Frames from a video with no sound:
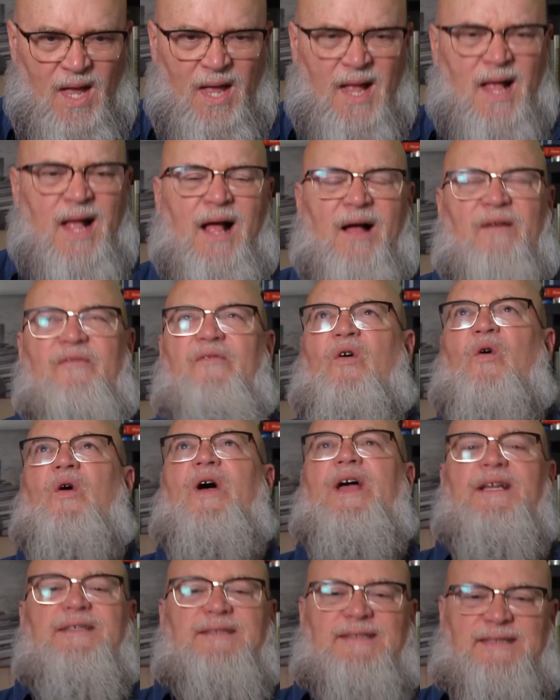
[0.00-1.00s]

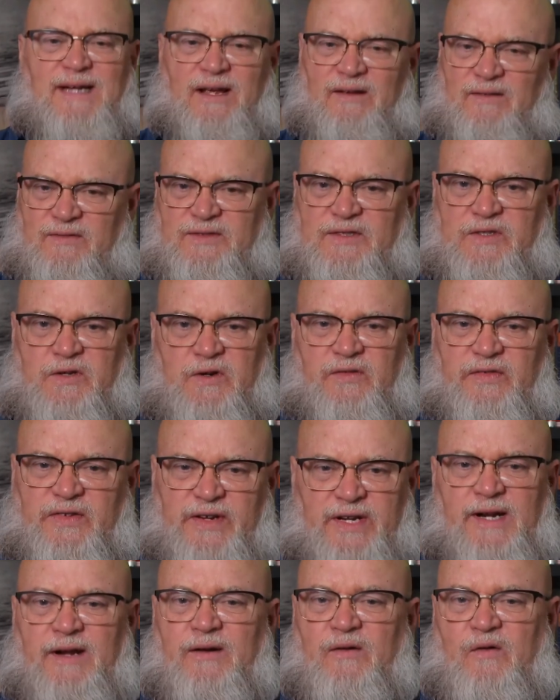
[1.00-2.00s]
Avoid
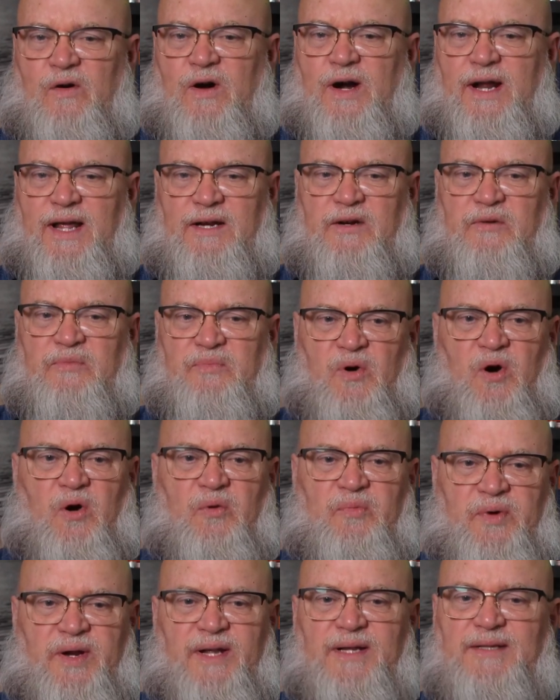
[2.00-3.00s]
self-serving or
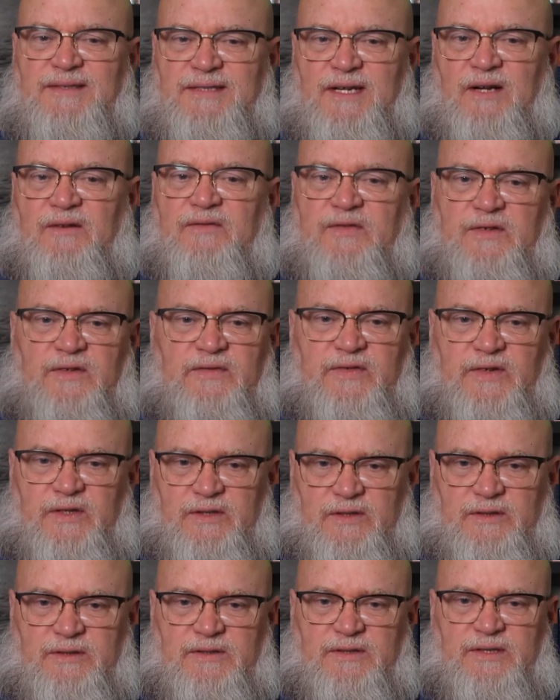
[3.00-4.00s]
inappropriate
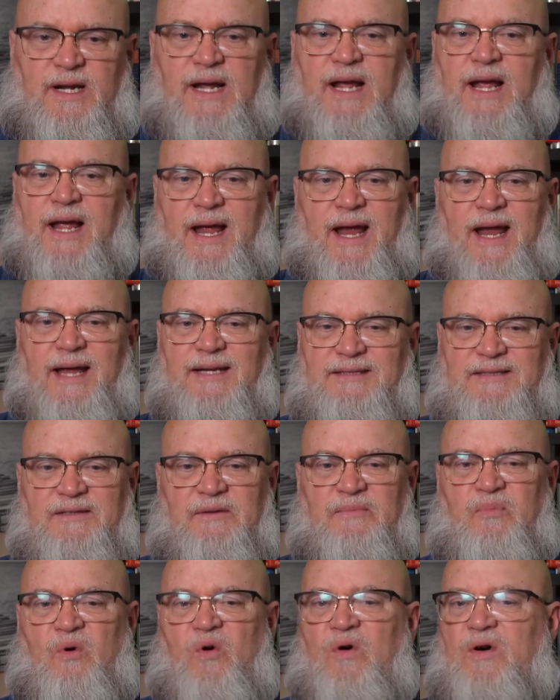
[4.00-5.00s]
self-referrals, and
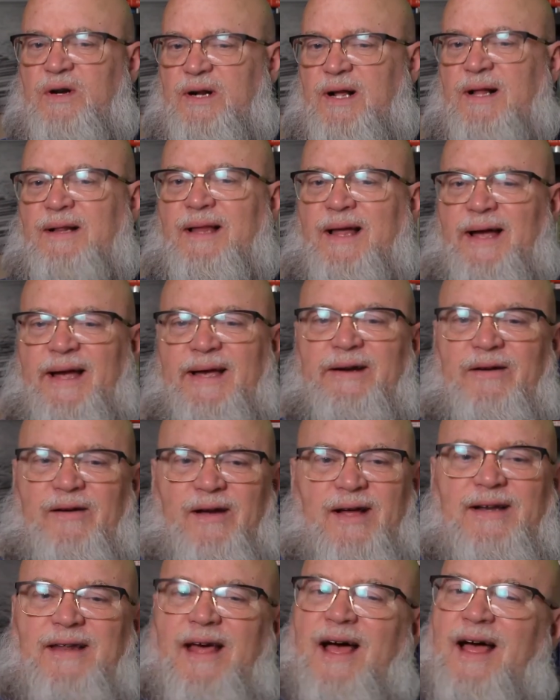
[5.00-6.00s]
support client
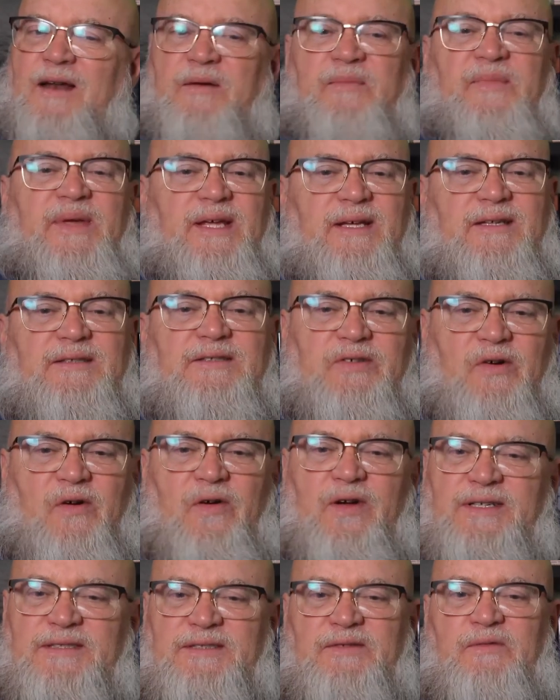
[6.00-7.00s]
autonomy and
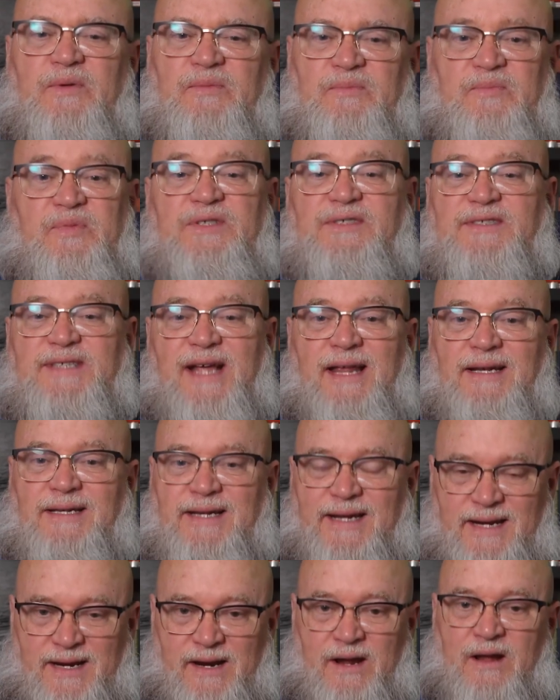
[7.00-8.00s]
choice when
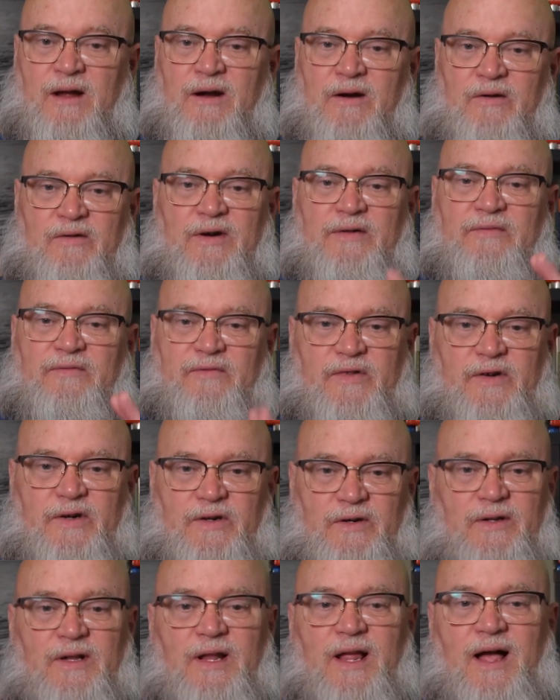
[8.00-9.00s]
presenting
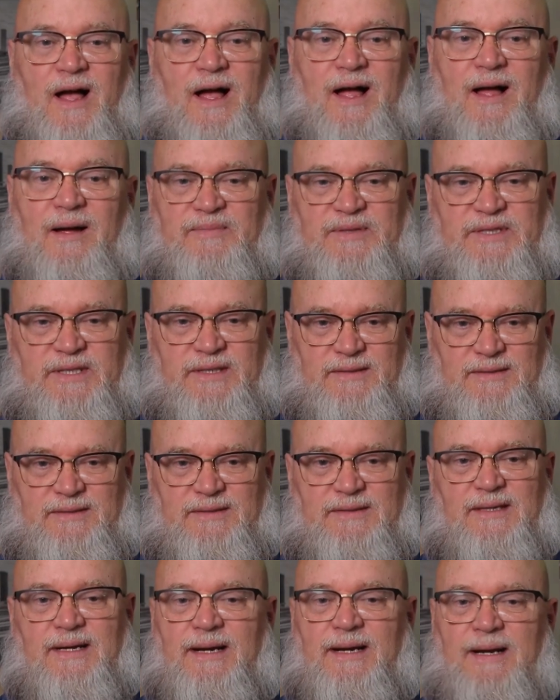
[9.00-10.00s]
referral
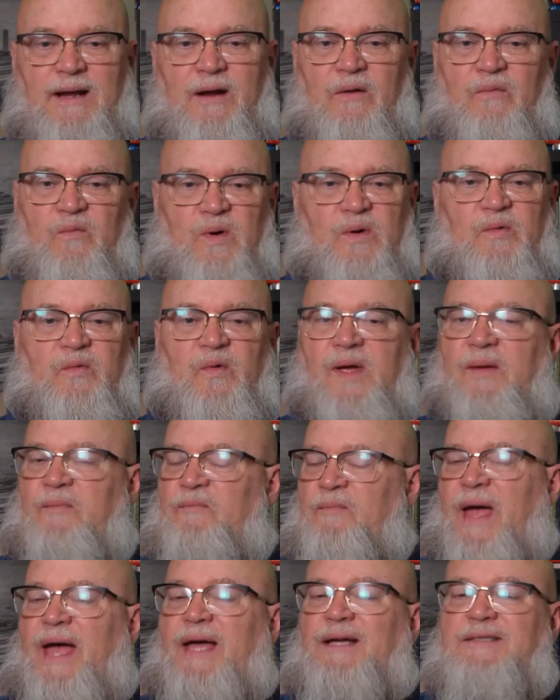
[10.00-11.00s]
options. When we
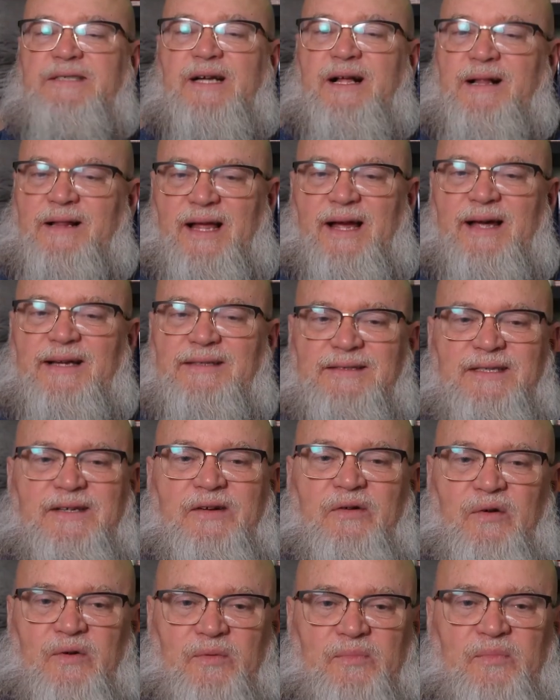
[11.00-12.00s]
match clients
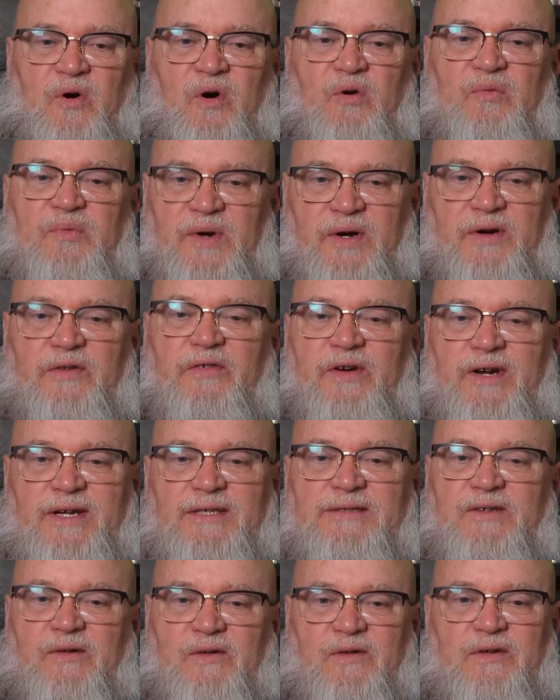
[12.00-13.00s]
to appropriate
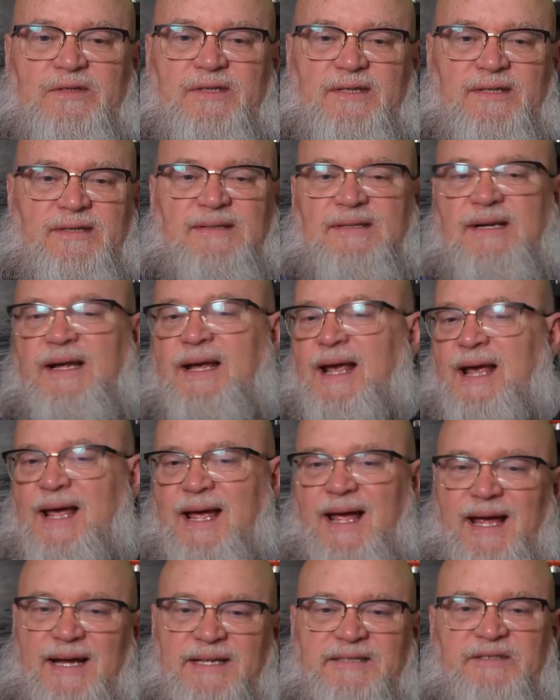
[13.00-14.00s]
resources,
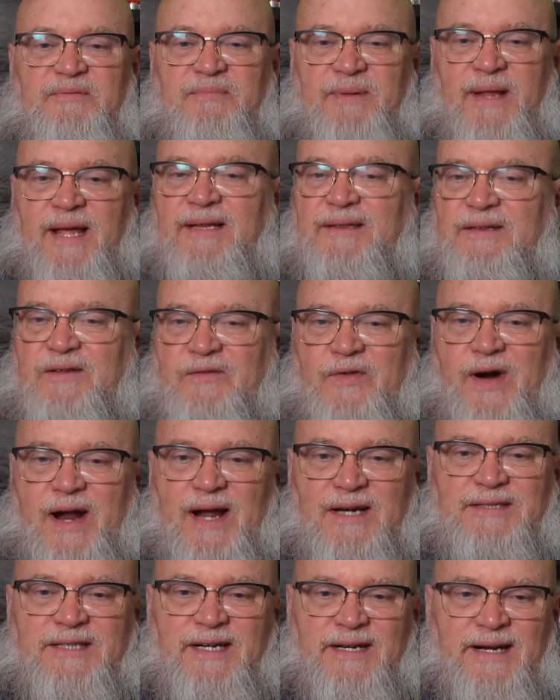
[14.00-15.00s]
explain the
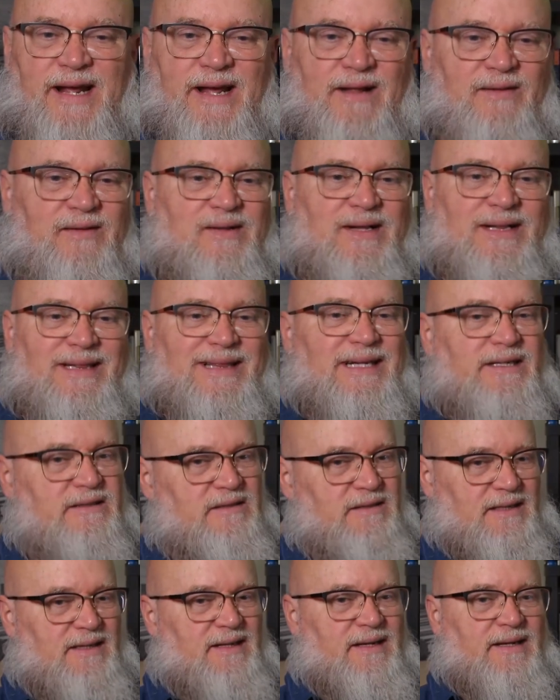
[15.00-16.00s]
rationale
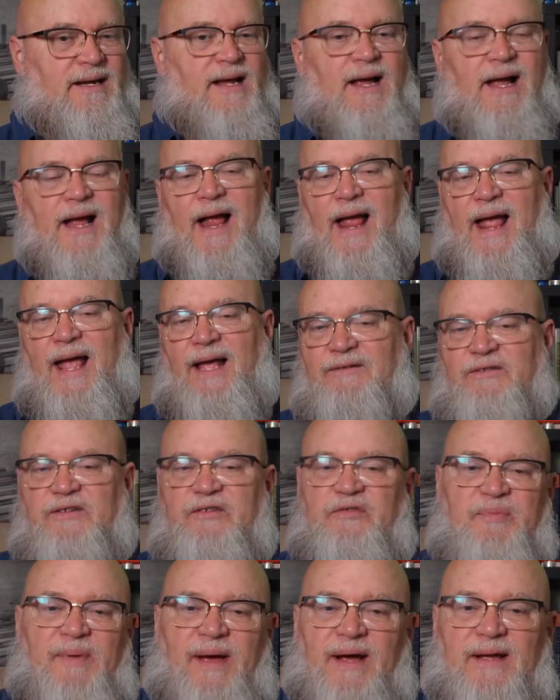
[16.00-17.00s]
clearly, and
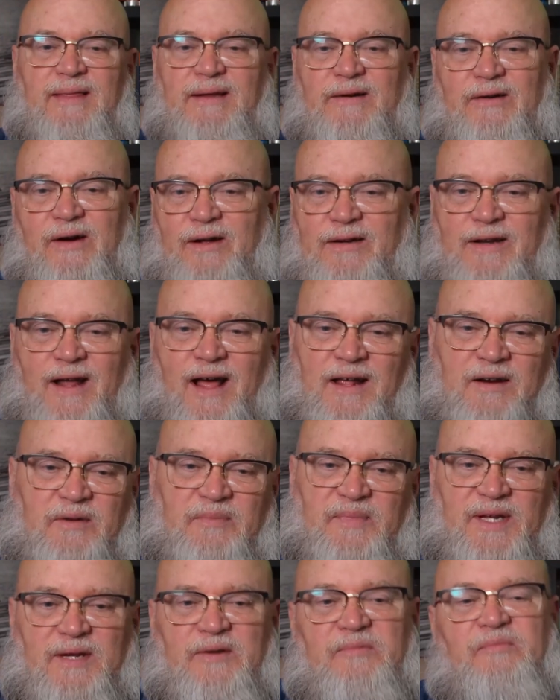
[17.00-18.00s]
respect their
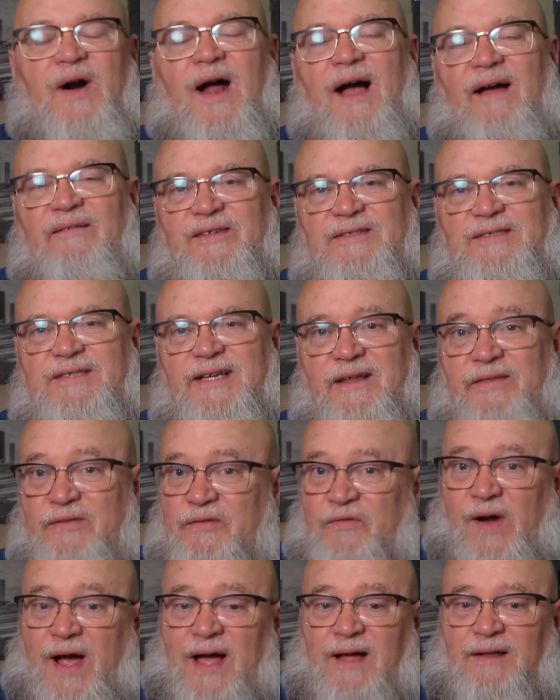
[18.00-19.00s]
autonomy and privacy
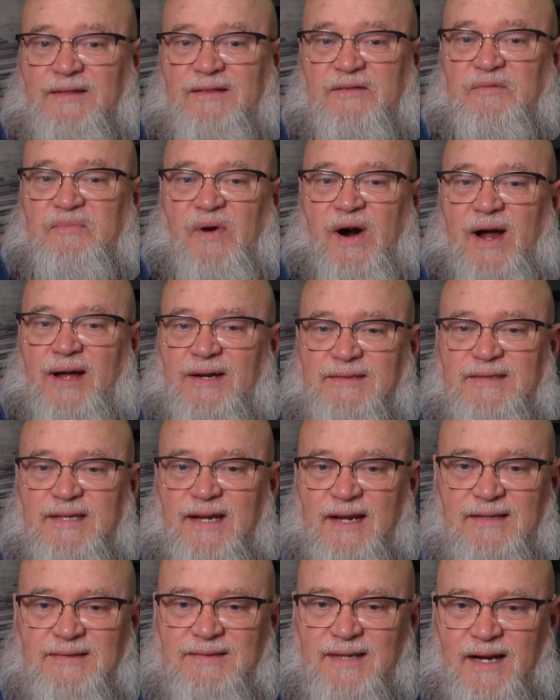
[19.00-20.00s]
throughout the
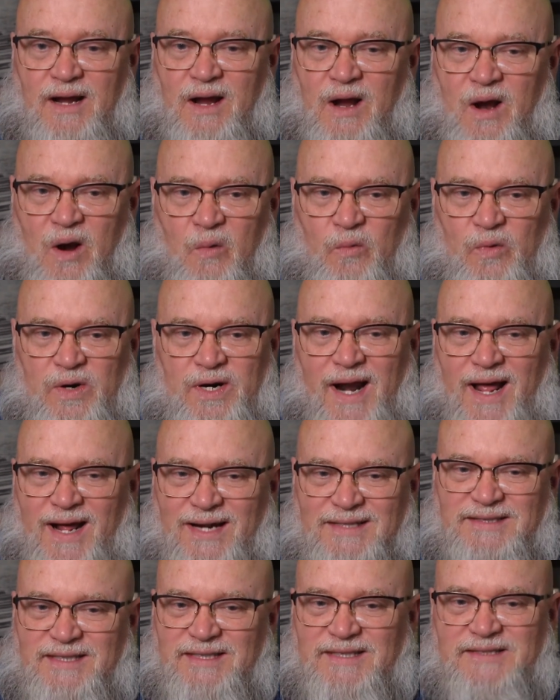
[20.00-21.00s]
process, we're not
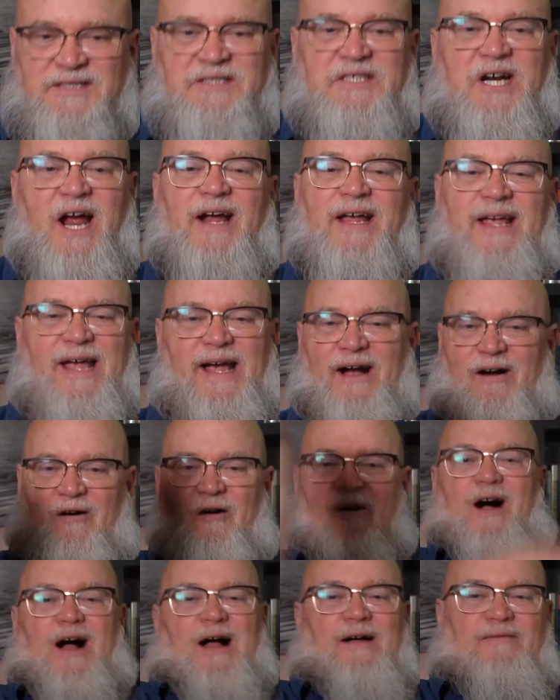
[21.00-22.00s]
just checking
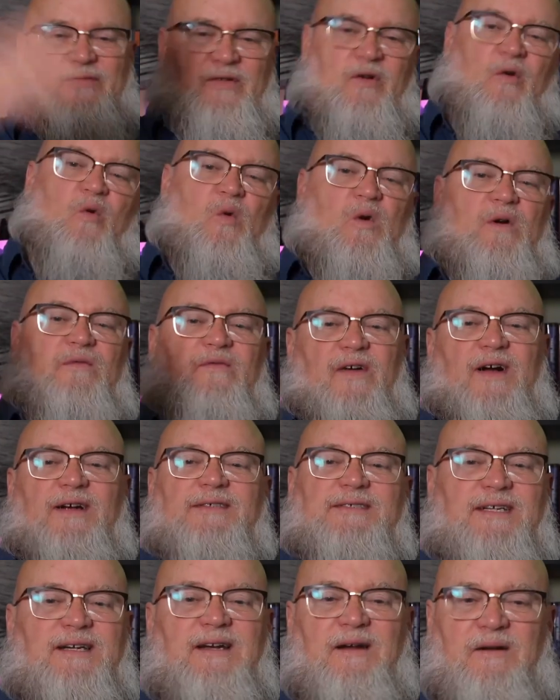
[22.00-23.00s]
off core
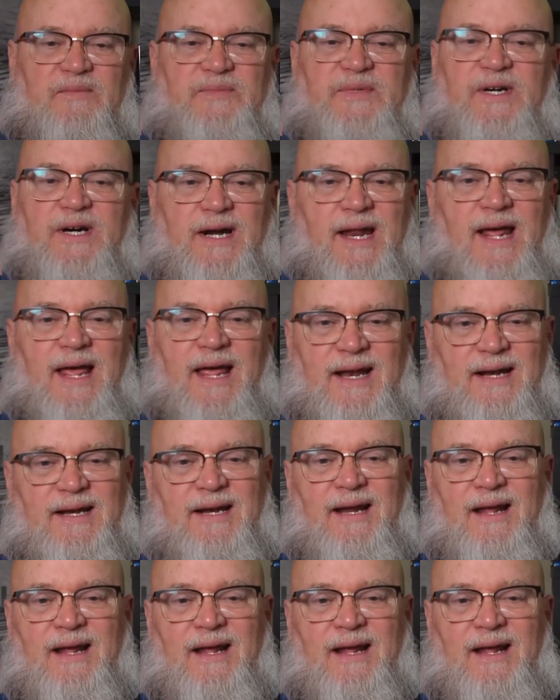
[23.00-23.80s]
function number 10.